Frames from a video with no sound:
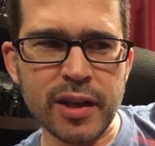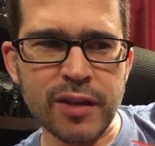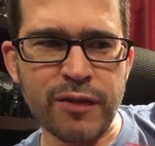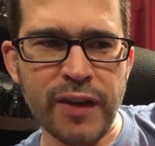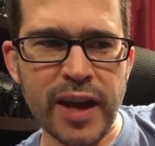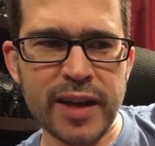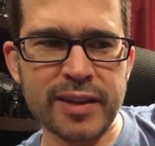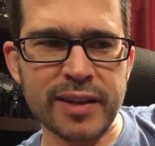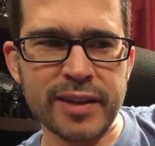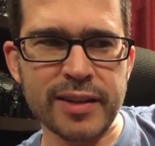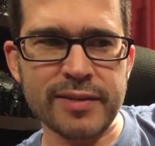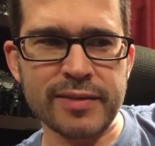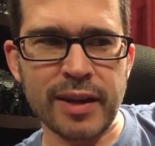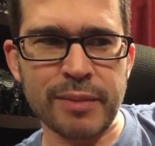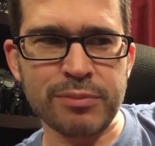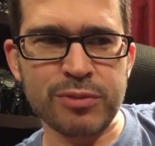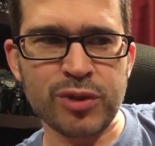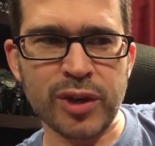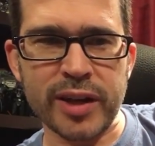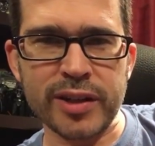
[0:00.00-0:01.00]
In fact, as
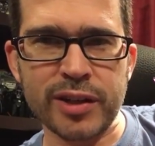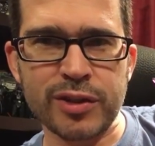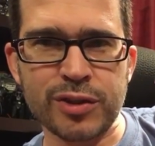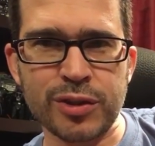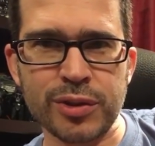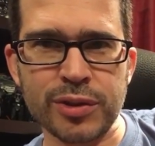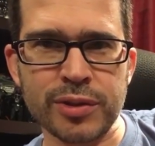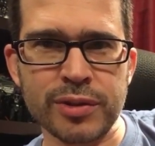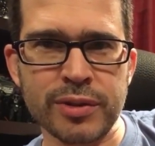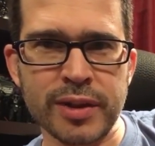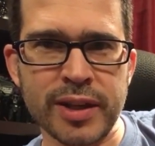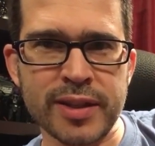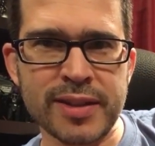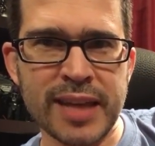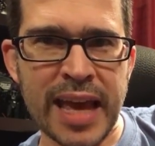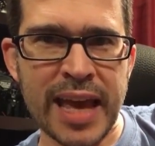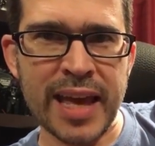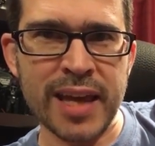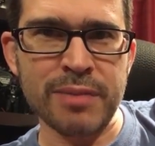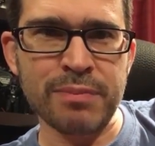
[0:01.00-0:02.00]
I'm trying to turn
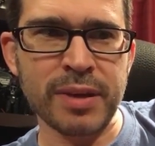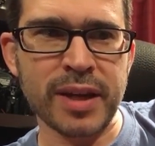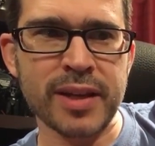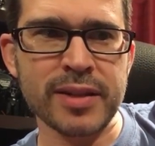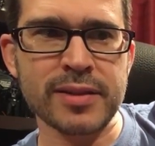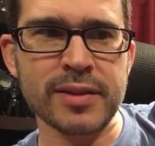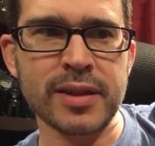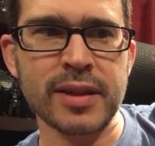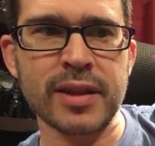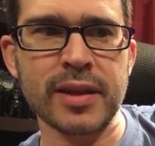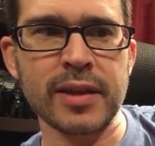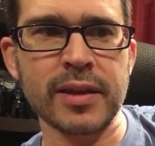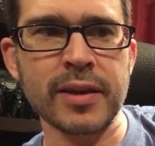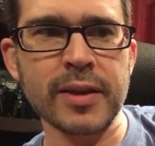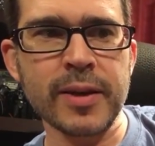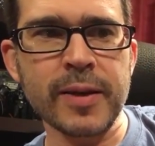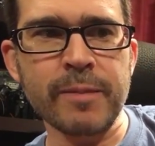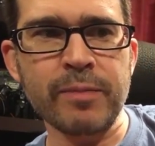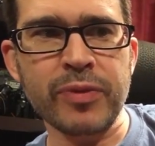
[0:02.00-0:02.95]
its head because the uh,